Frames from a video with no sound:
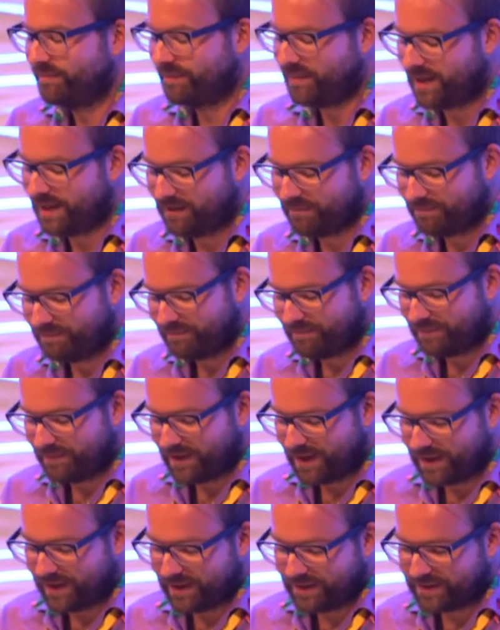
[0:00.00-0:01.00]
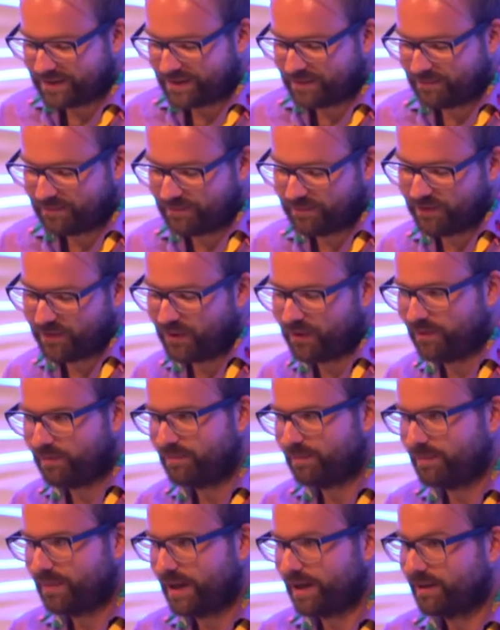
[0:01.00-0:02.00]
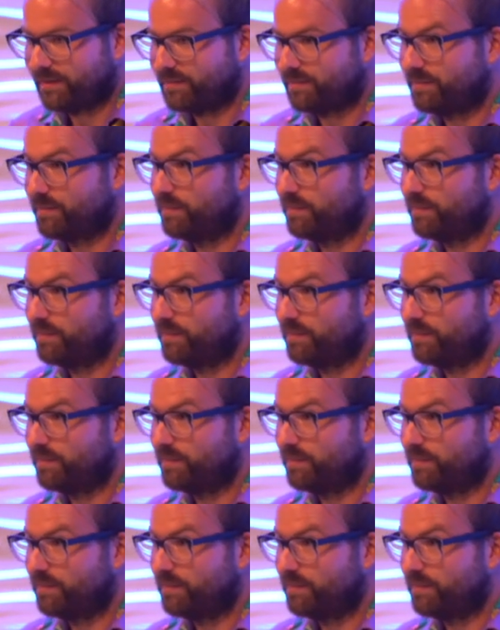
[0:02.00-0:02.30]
I, I guess, for like